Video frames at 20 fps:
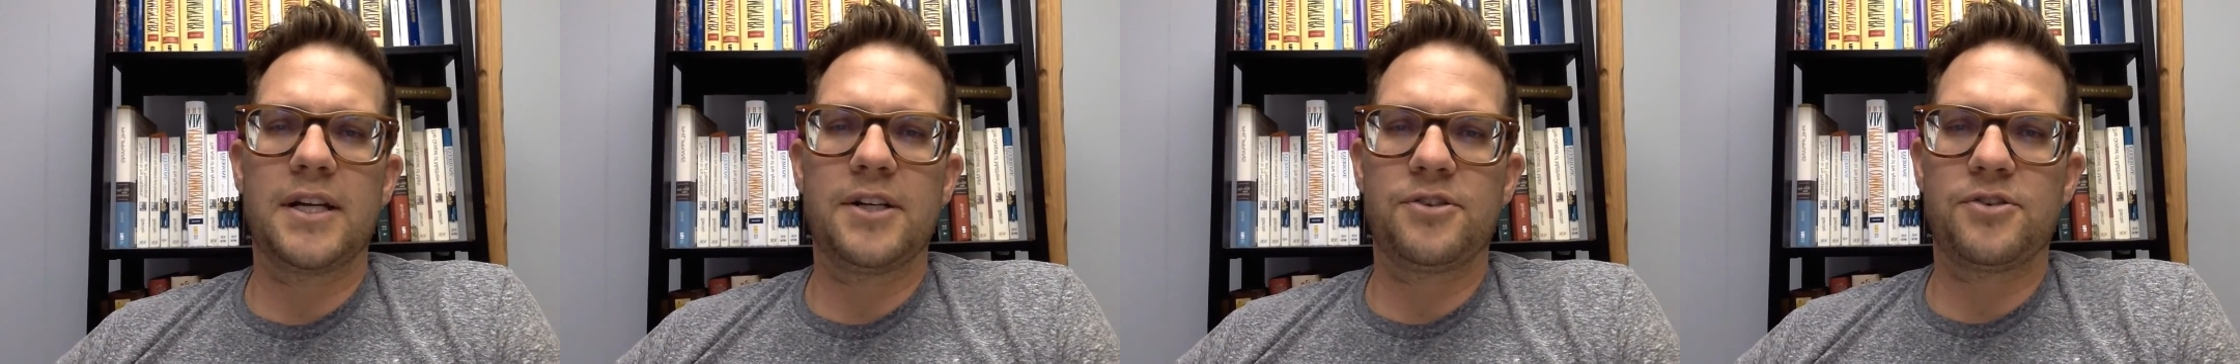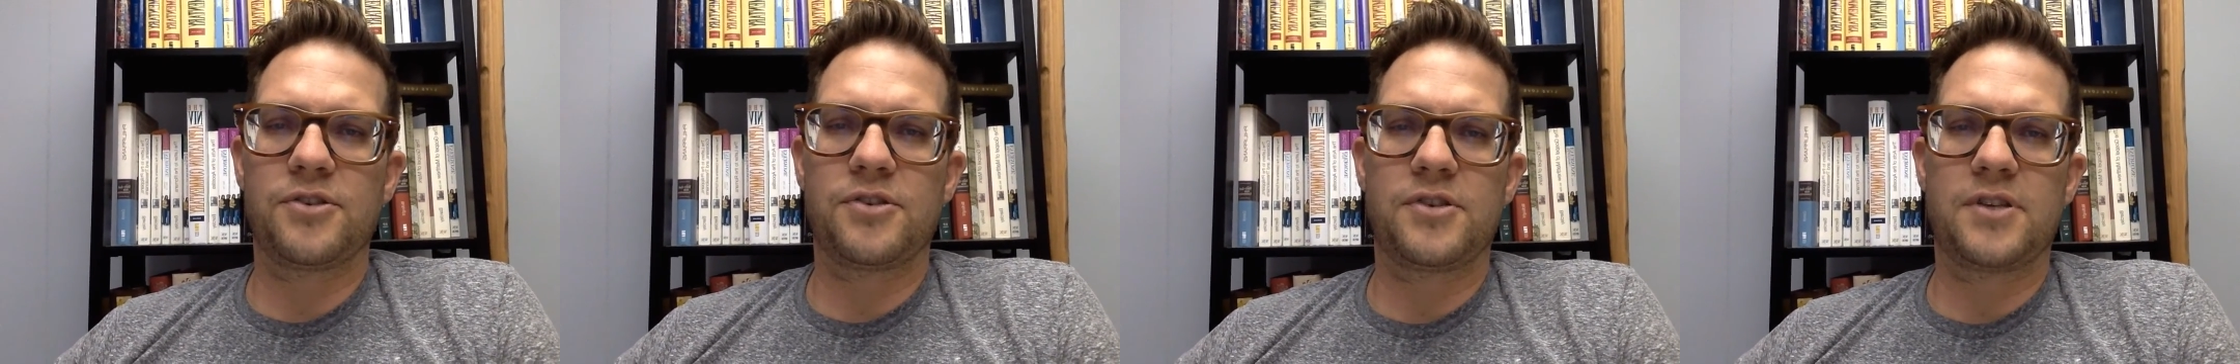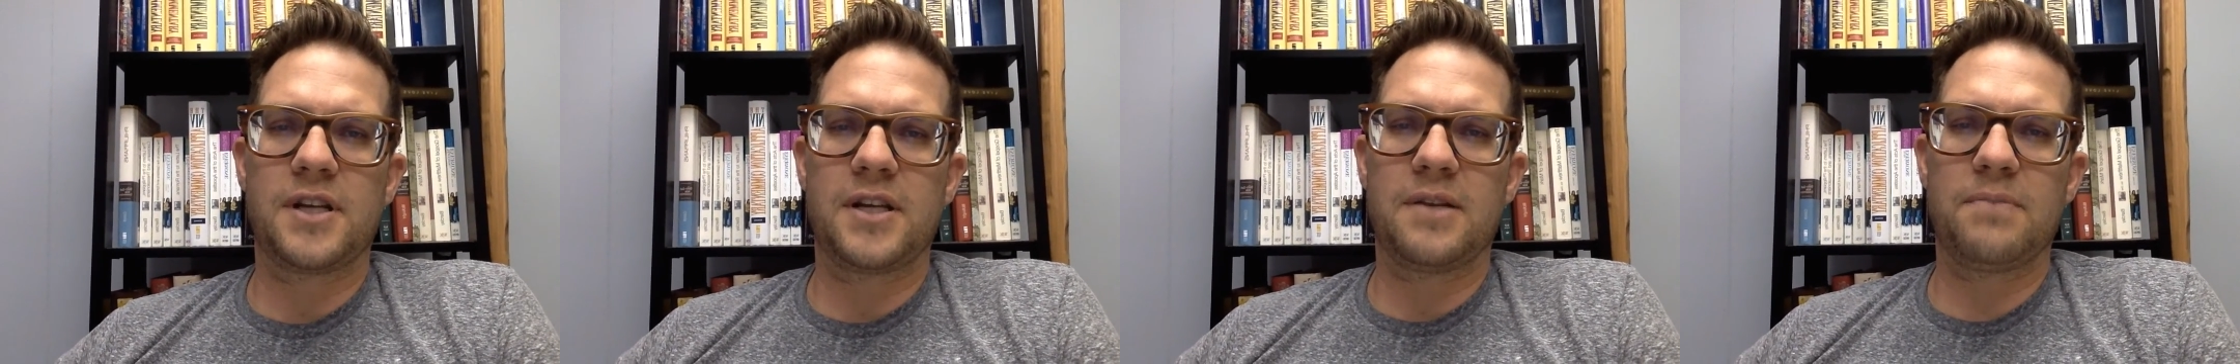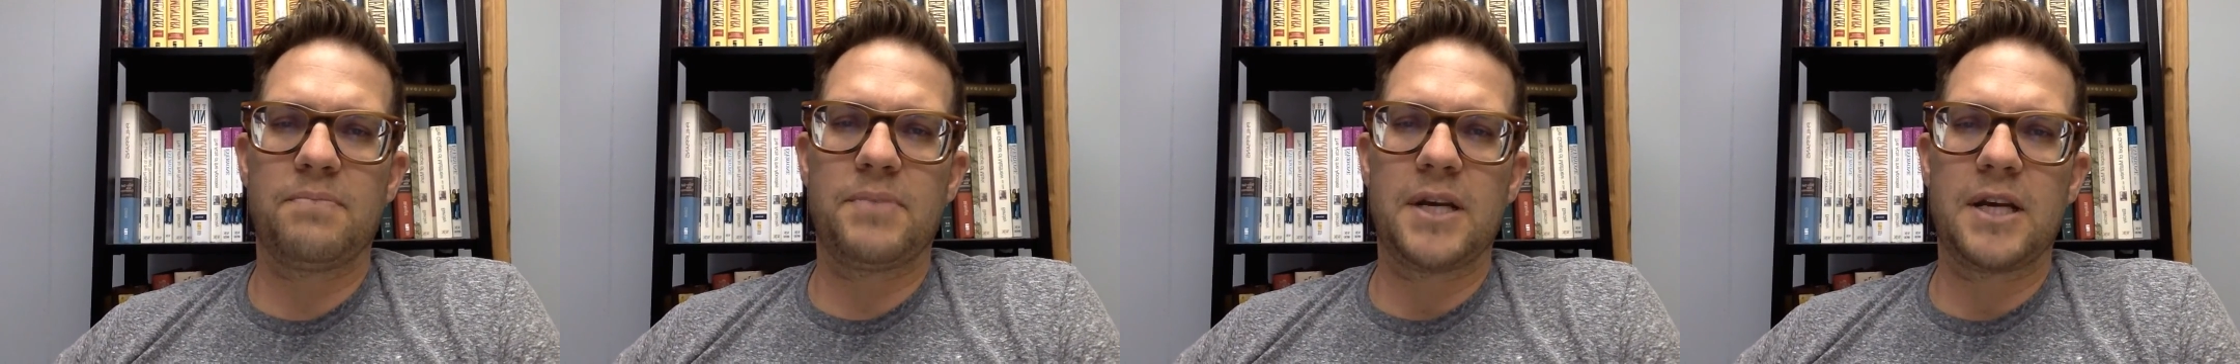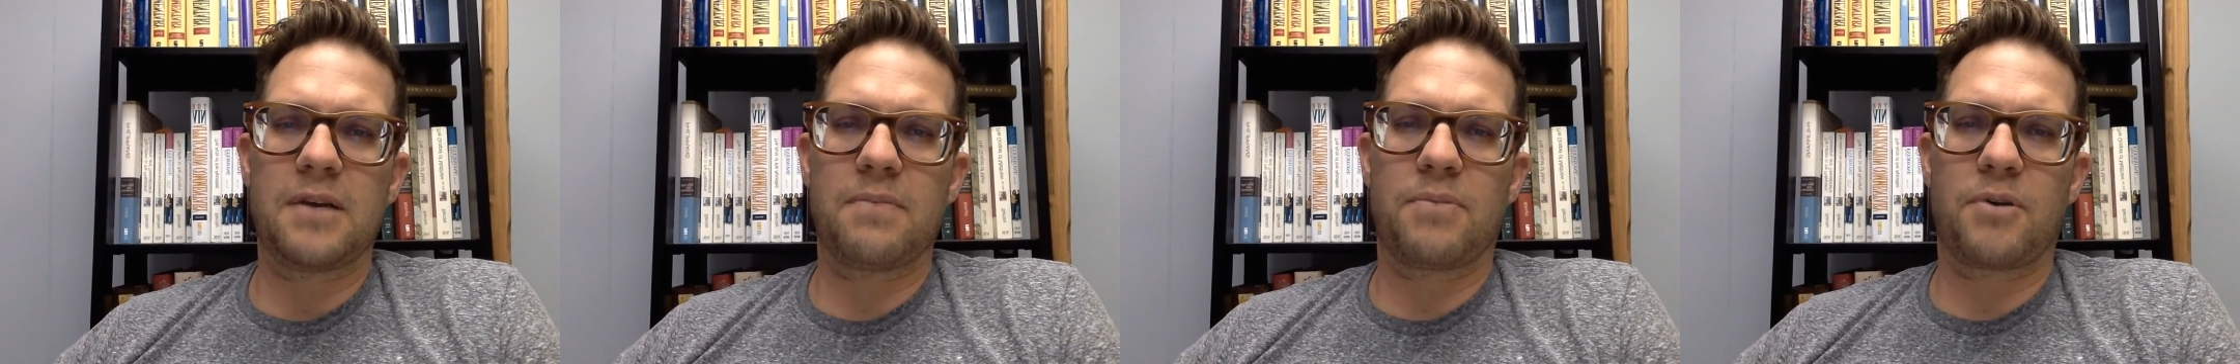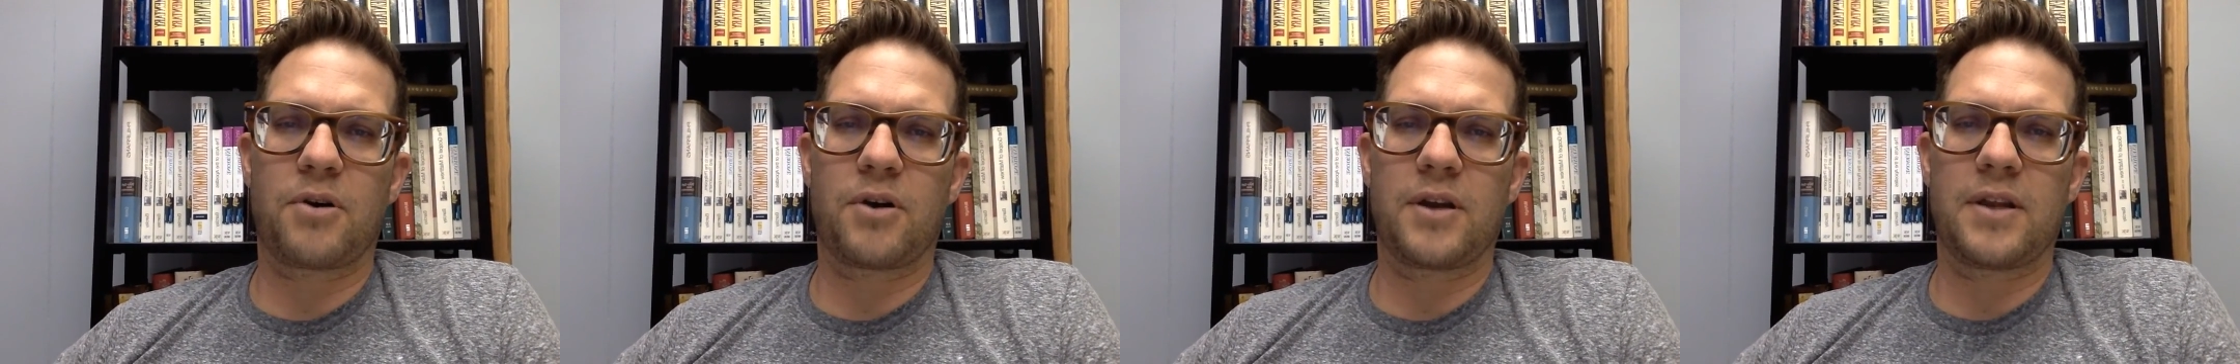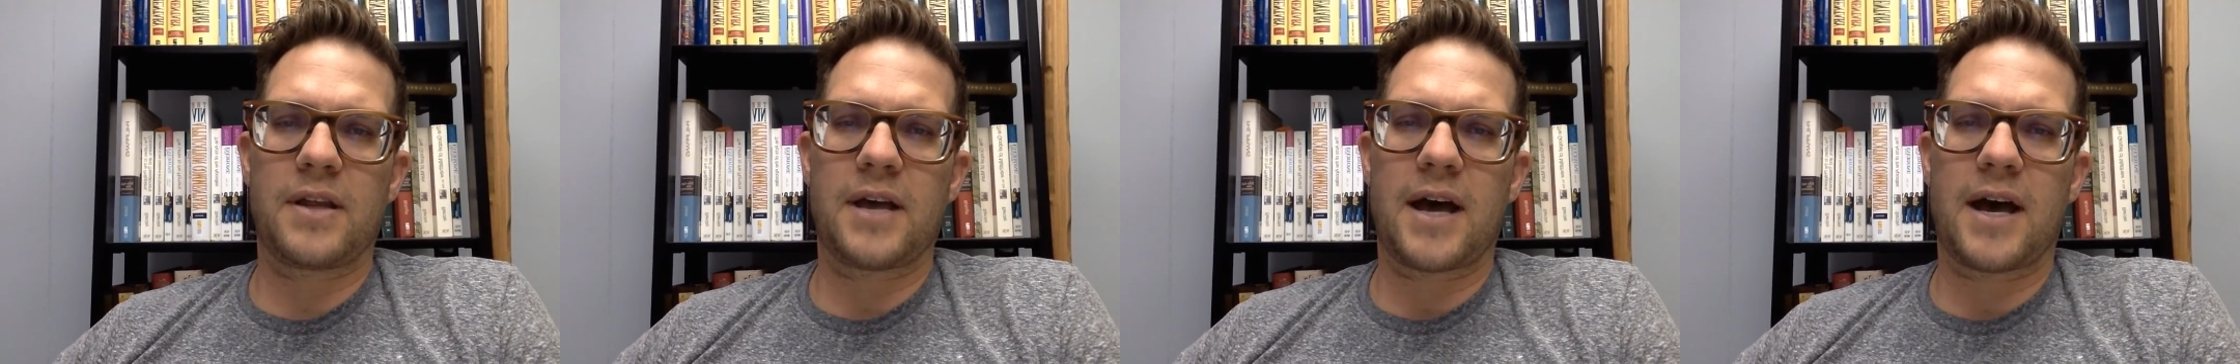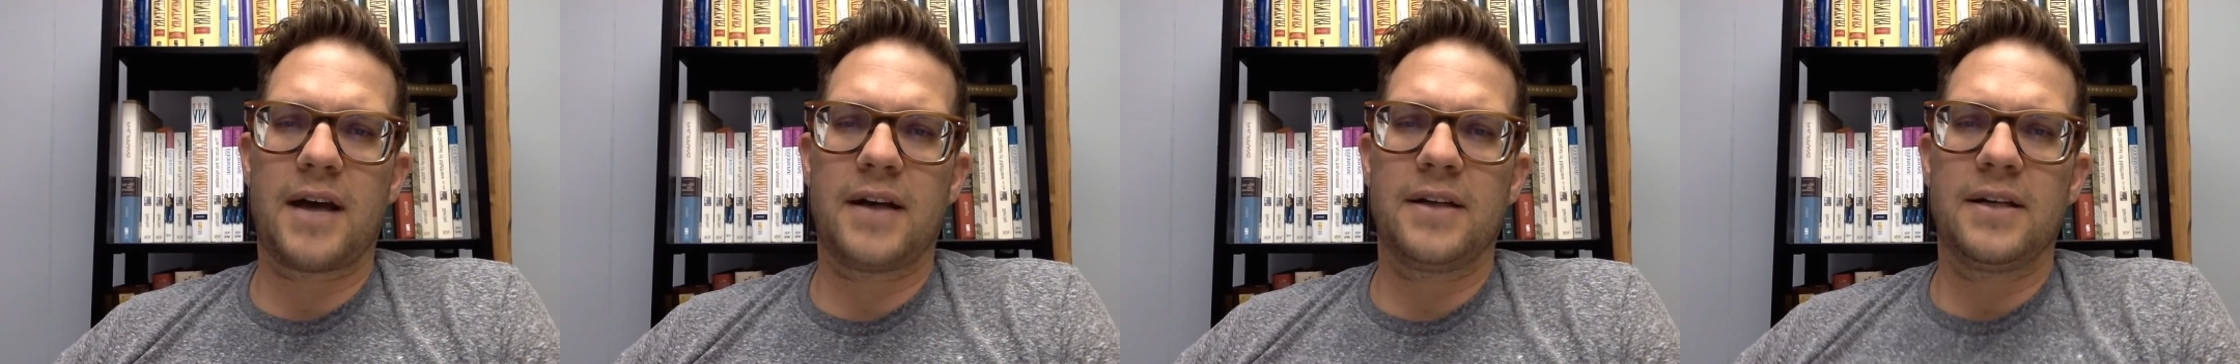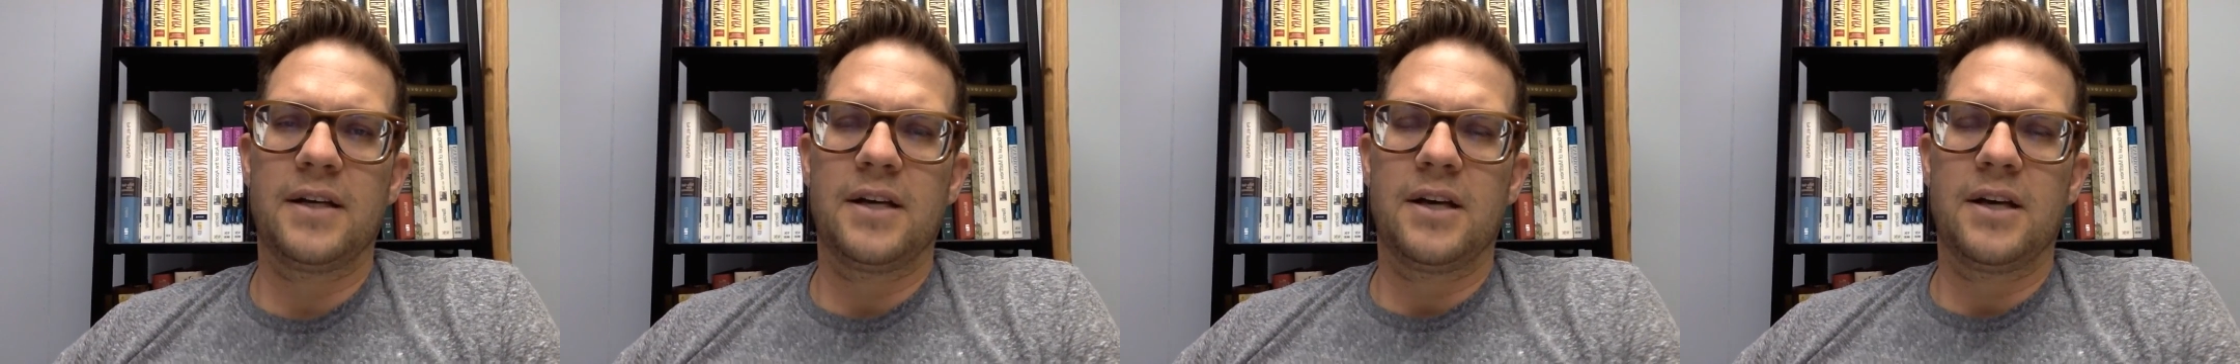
interested in being a part of that.